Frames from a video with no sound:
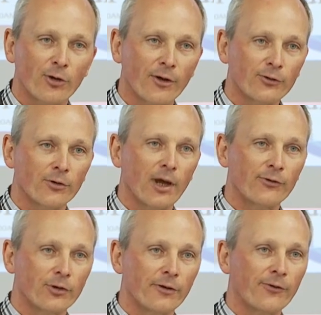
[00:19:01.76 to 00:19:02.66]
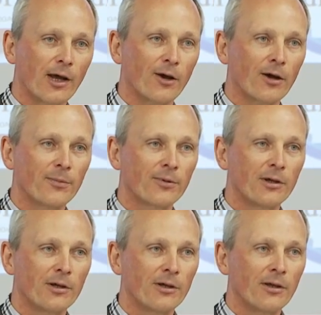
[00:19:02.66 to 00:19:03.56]
you have to, have to develop
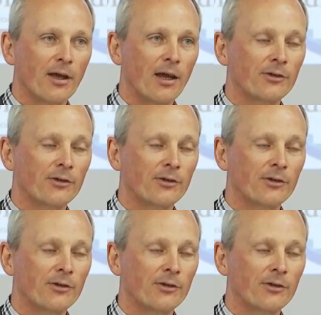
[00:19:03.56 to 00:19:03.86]
in